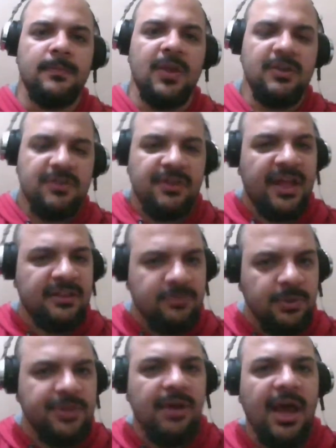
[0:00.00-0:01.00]
So that's
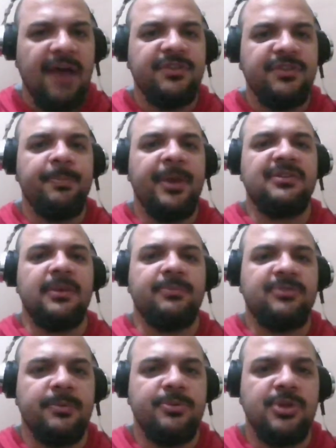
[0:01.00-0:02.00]
what you have to pay
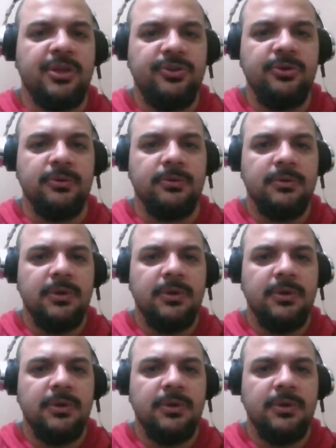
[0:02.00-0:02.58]
subscription to.